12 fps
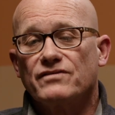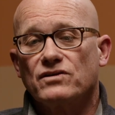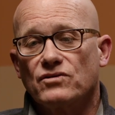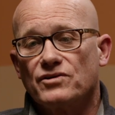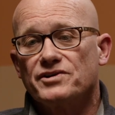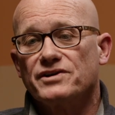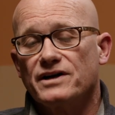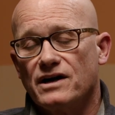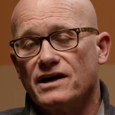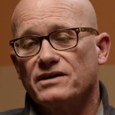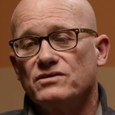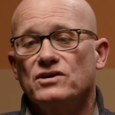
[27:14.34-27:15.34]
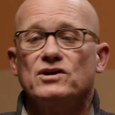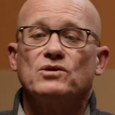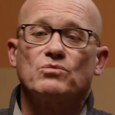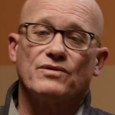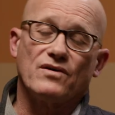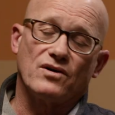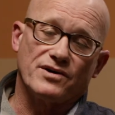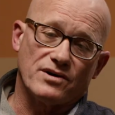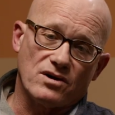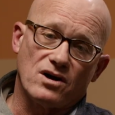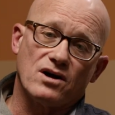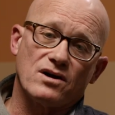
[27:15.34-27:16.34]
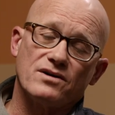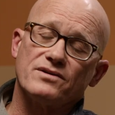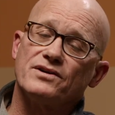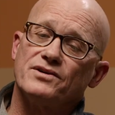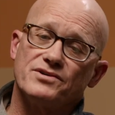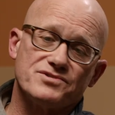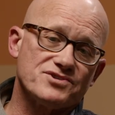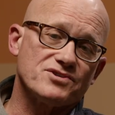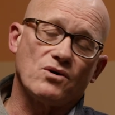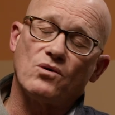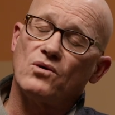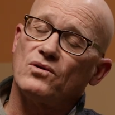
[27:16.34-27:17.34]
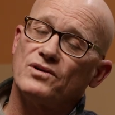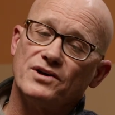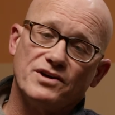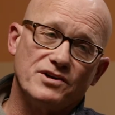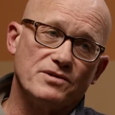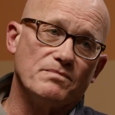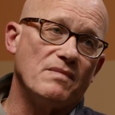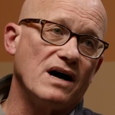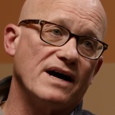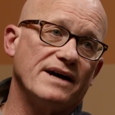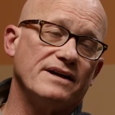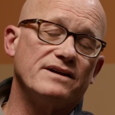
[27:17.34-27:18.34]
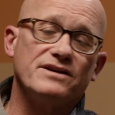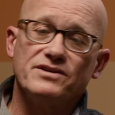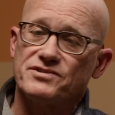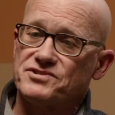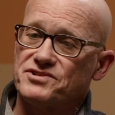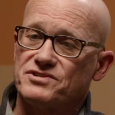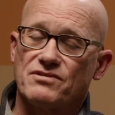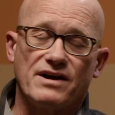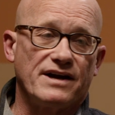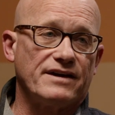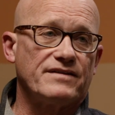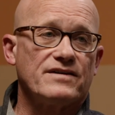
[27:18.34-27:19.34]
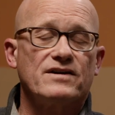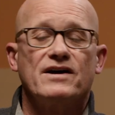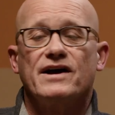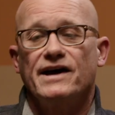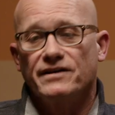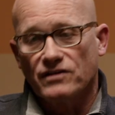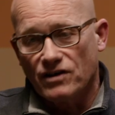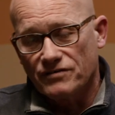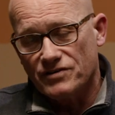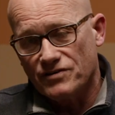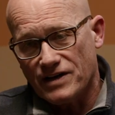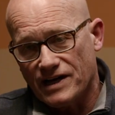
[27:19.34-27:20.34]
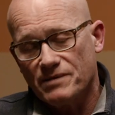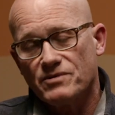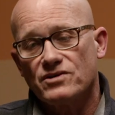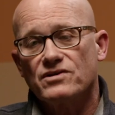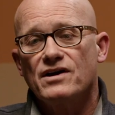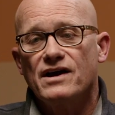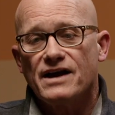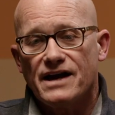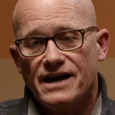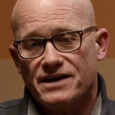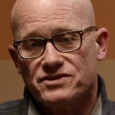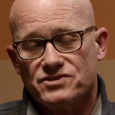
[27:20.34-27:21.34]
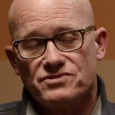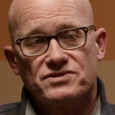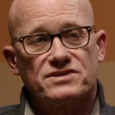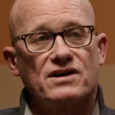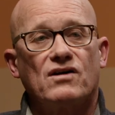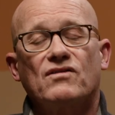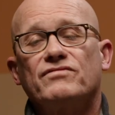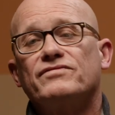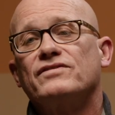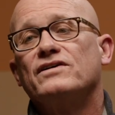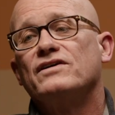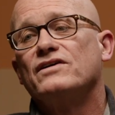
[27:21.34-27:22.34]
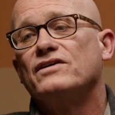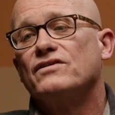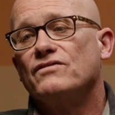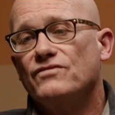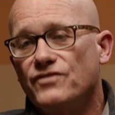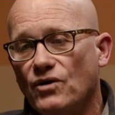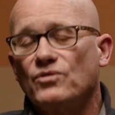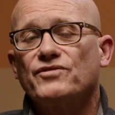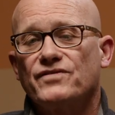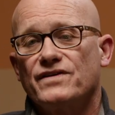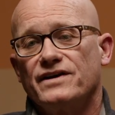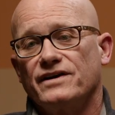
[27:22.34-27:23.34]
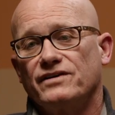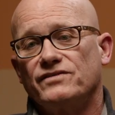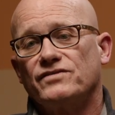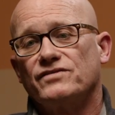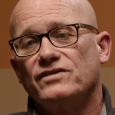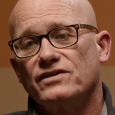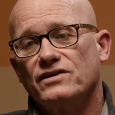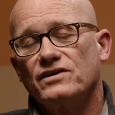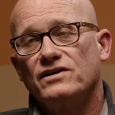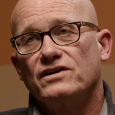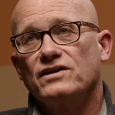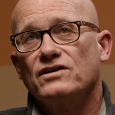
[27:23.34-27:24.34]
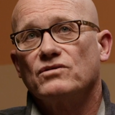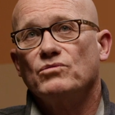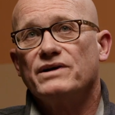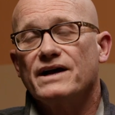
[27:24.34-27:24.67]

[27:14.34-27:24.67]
the Lord your God with all your heart, your soul, your mind, your strength, and love your neighbor as yourself. Those things we